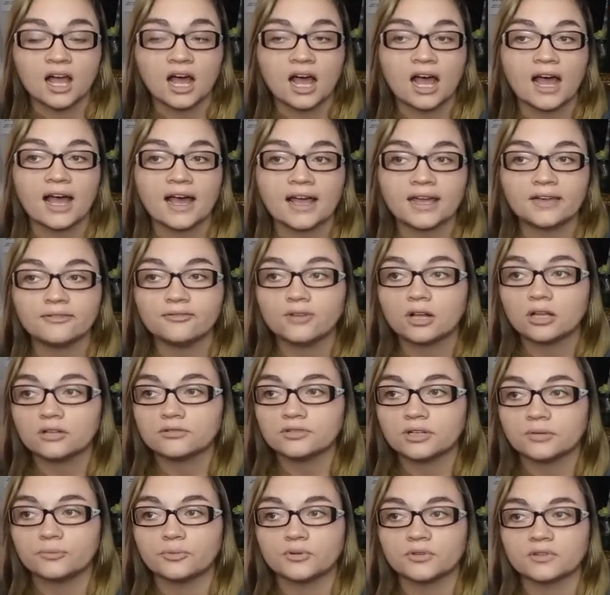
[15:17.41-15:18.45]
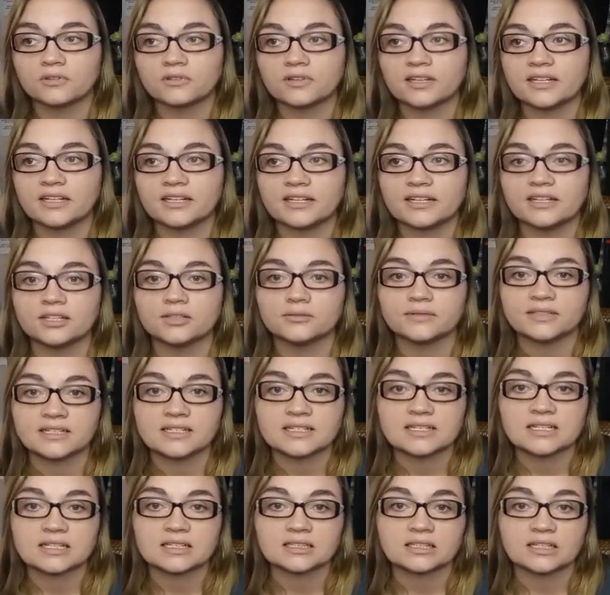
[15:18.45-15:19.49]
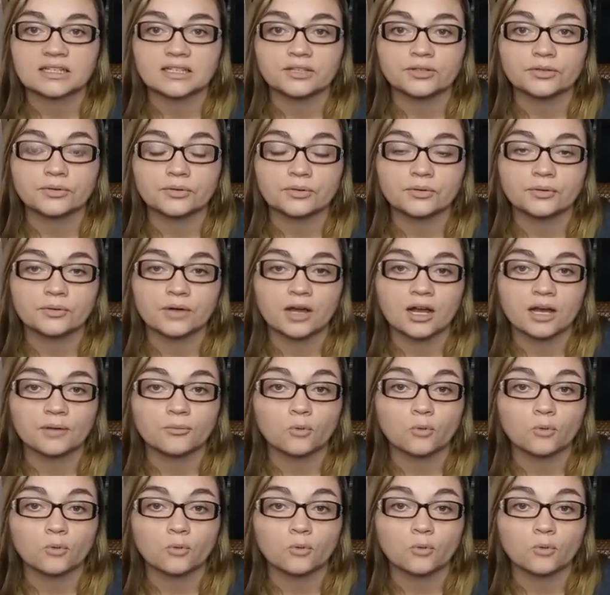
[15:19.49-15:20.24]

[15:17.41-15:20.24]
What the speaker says: I followed up with a lady here recently who